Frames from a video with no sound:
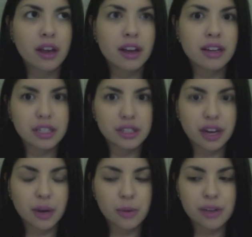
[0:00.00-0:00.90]

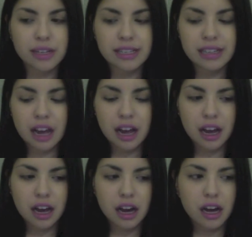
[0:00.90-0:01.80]
Yesterday was
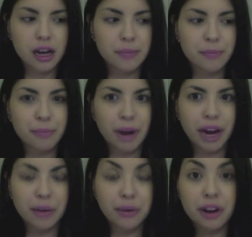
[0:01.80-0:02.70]
um,
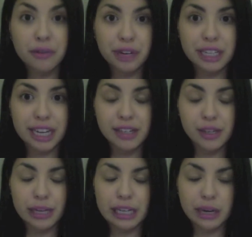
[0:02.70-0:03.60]
my recovery day,
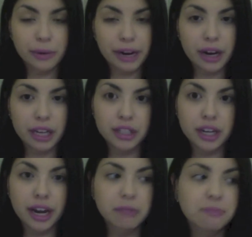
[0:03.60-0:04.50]
so I didn't work out
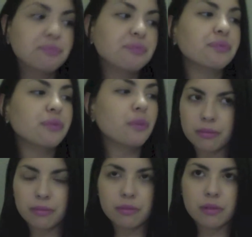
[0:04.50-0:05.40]
yesterday.
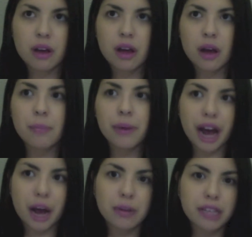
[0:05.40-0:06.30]
But
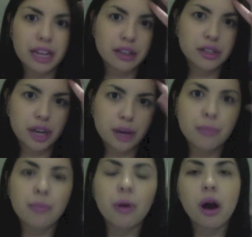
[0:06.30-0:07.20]
I was at the
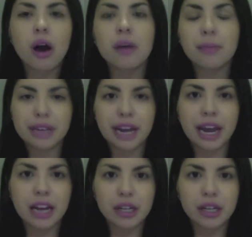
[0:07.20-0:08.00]
gym on Monday and